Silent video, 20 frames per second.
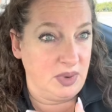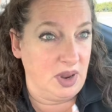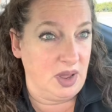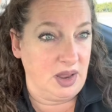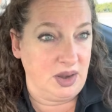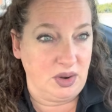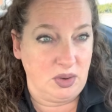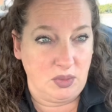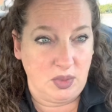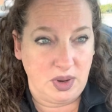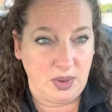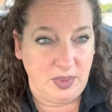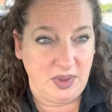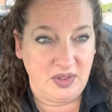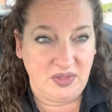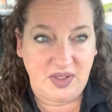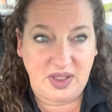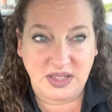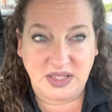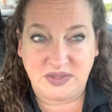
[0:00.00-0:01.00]
I don't want to be
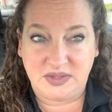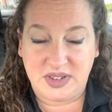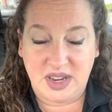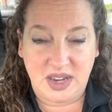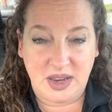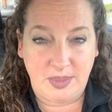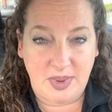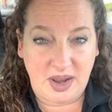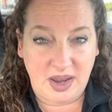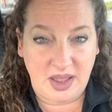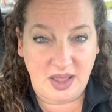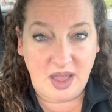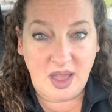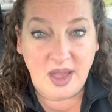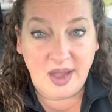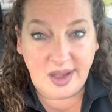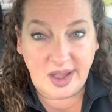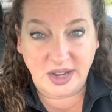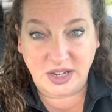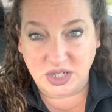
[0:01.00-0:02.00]
offensive to anybody.
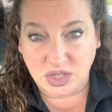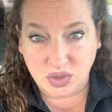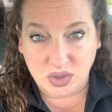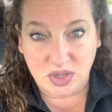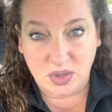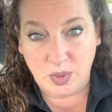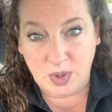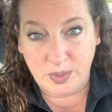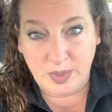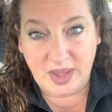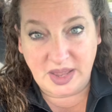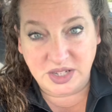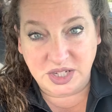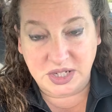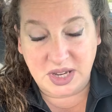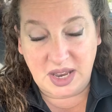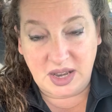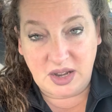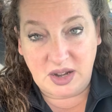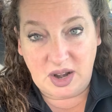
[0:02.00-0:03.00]
I just truly want to be
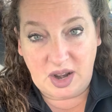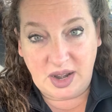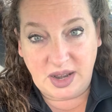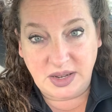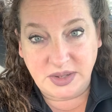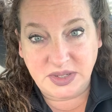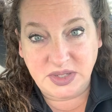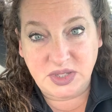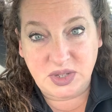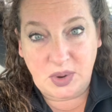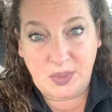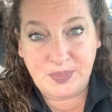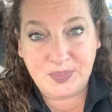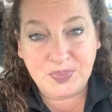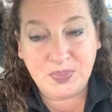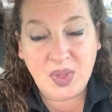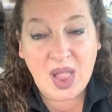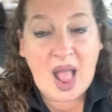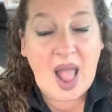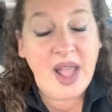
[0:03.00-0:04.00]
educated on it. So
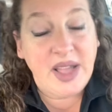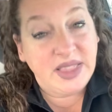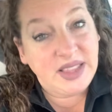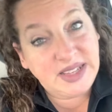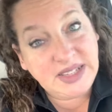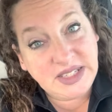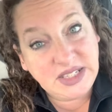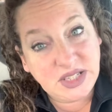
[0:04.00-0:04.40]
thank